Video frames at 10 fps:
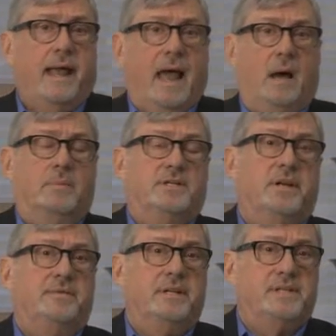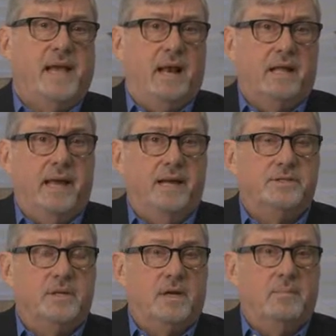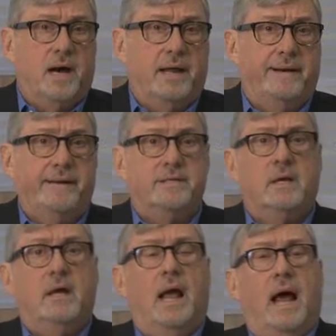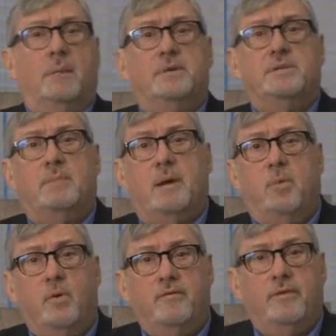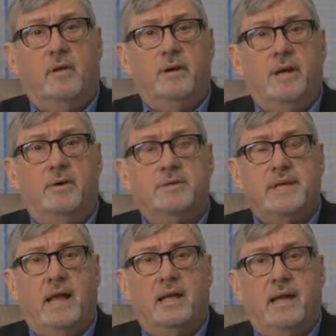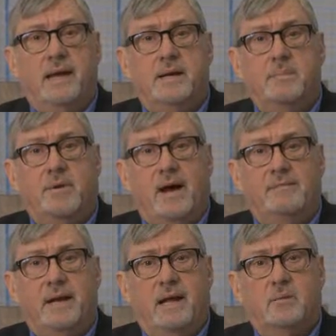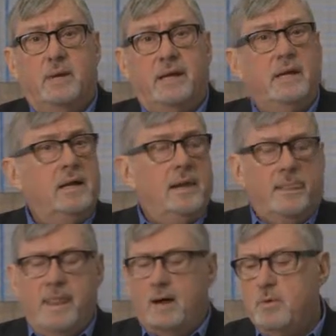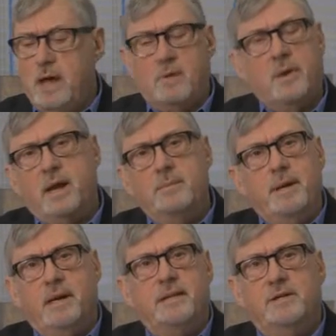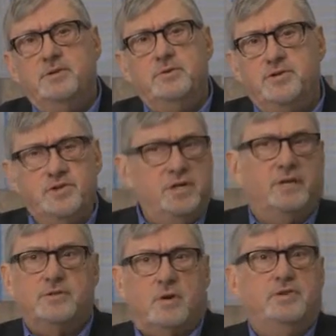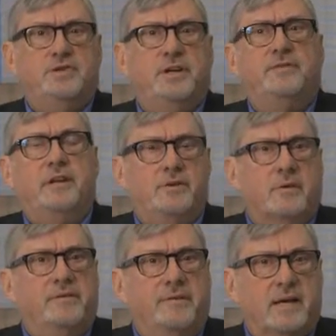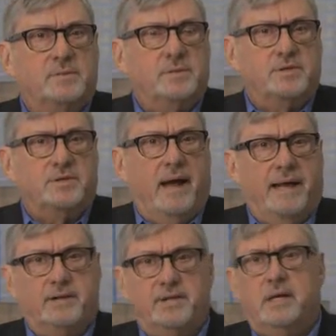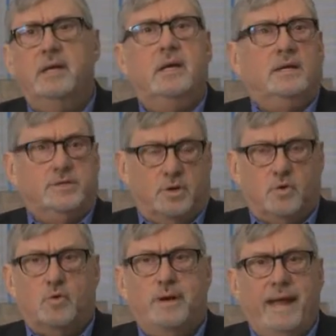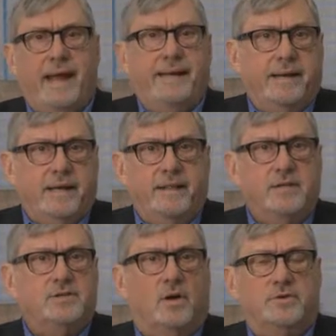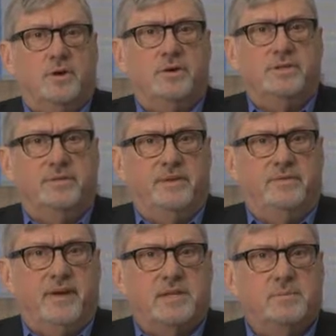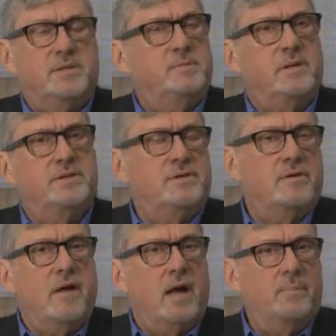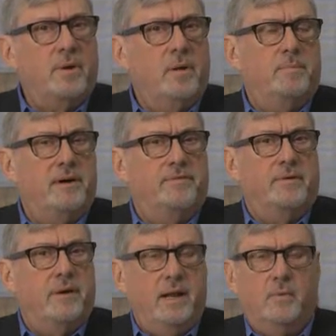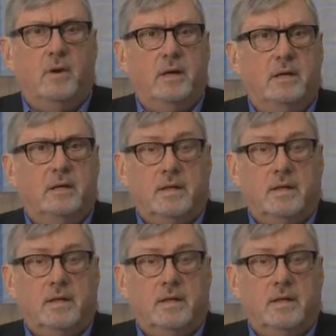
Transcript: How much of it is allocated to commodities? How much of my portfolio is allocated to private equity? Now, we're not recommending that you start shifting your investment strategy to create these alternative investments because they're not appropriate for everyone.